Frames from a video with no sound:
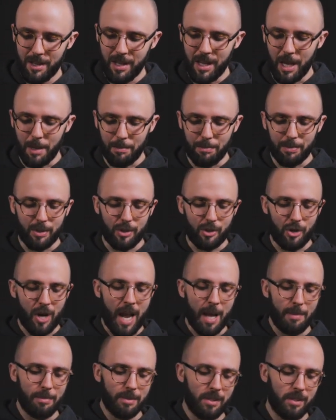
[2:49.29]
hip
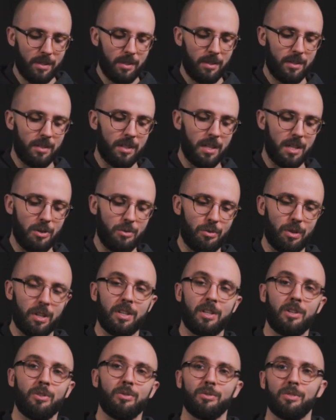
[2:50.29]
straps that you can
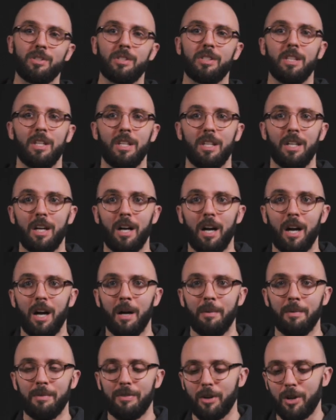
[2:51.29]
use
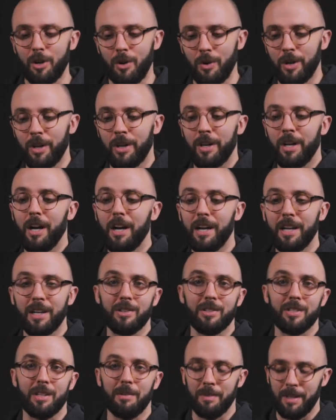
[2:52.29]
if you're going on a hike
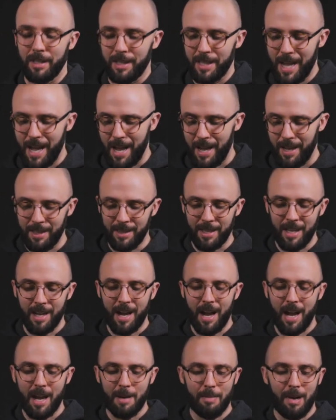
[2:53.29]
or something like that, and they
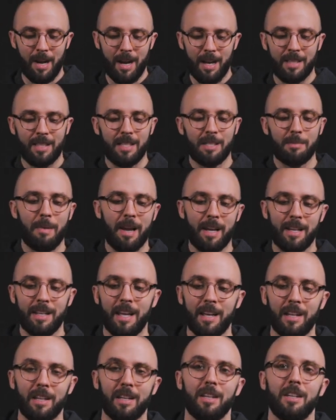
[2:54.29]
hide behind these
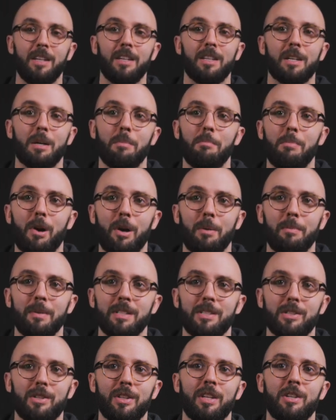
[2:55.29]
magnetic
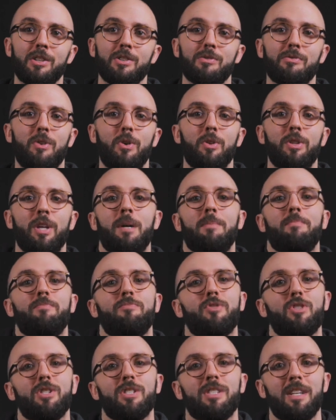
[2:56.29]
compartments, so they just fold up
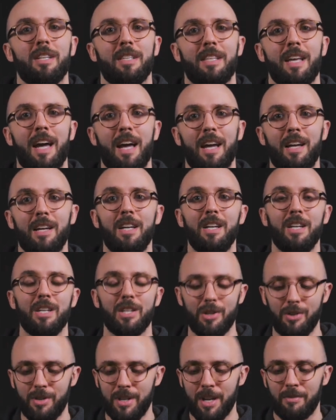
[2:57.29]
just like that.
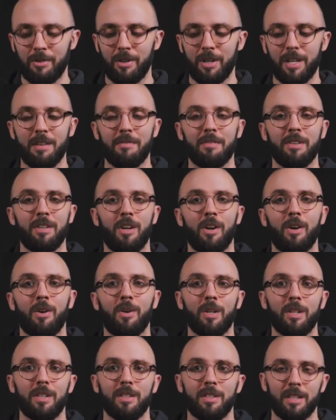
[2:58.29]
You'd never even
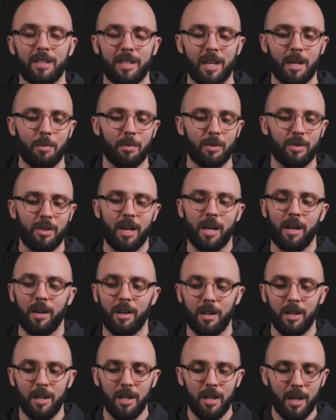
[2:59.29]
know that they were there.
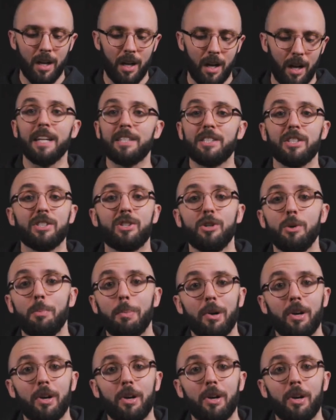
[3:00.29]
It's a super